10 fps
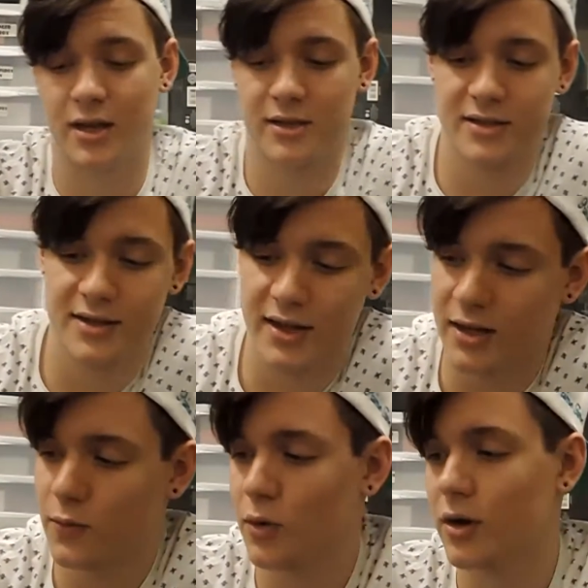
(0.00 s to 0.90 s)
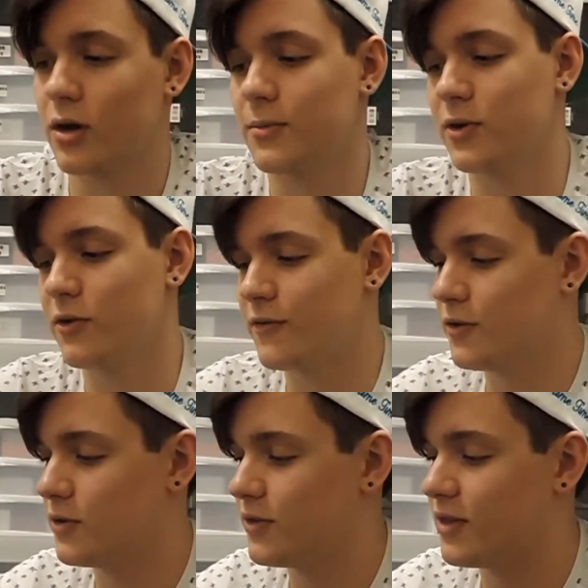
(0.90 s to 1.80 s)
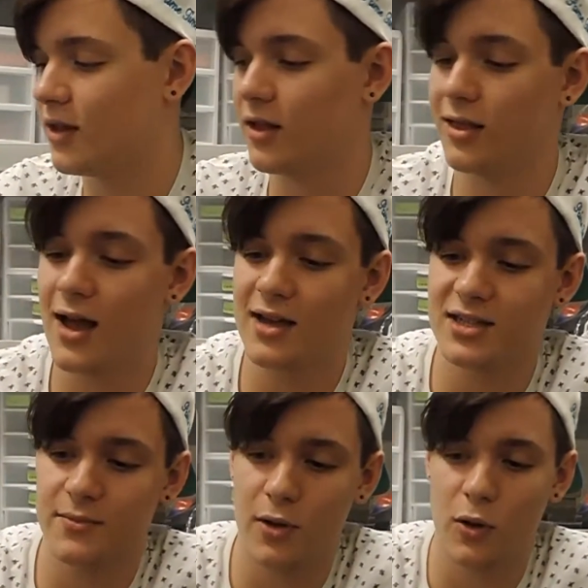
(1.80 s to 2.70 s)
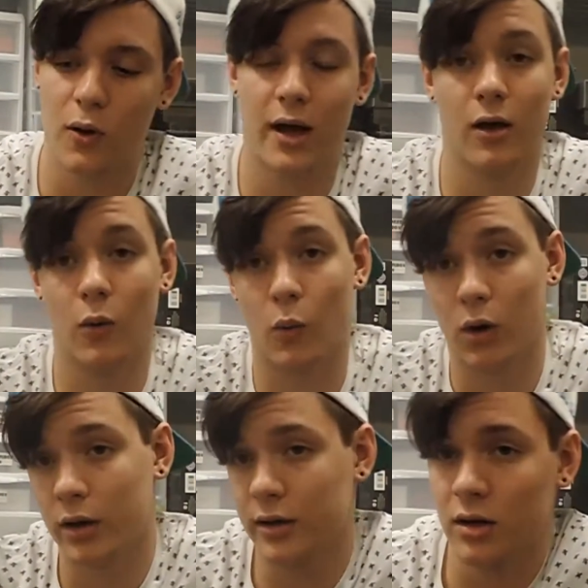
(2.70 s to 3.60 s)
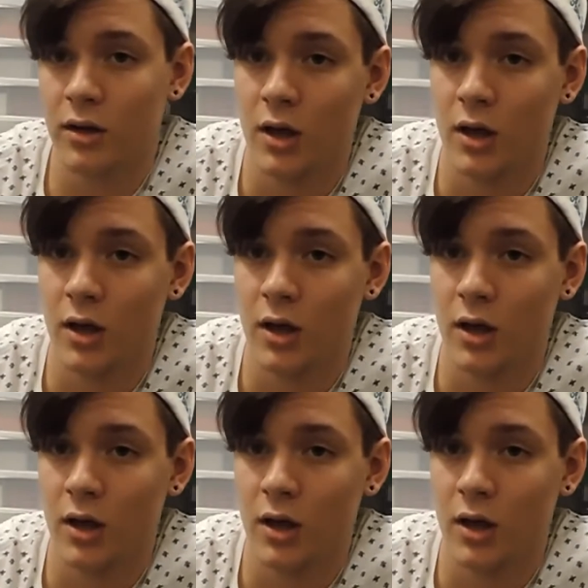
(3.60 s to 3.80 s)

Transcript: and today we're going to be reviewing the Laisimo L1